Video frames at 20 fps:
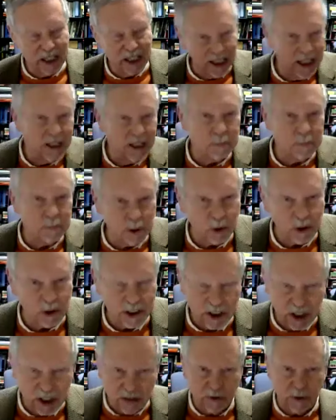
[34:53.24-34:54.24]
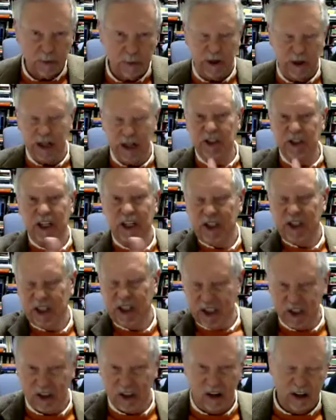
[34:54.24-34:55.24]
endpoint of a process
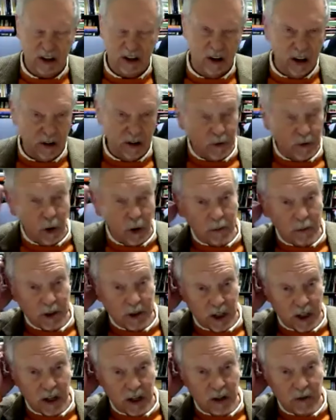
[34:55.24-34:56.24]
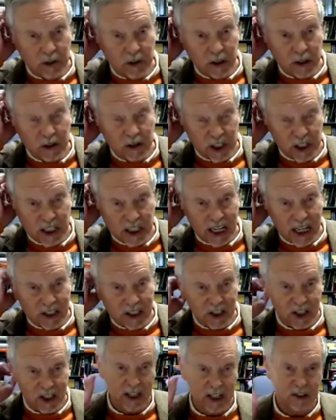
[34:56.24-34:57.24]
that's gone on for almost 100 years at that
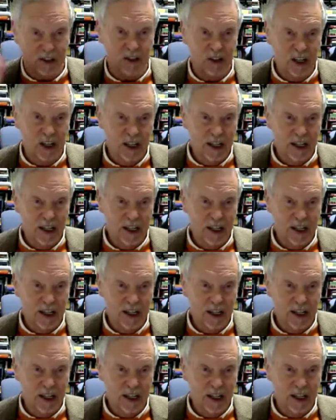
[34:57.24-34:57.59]
stage,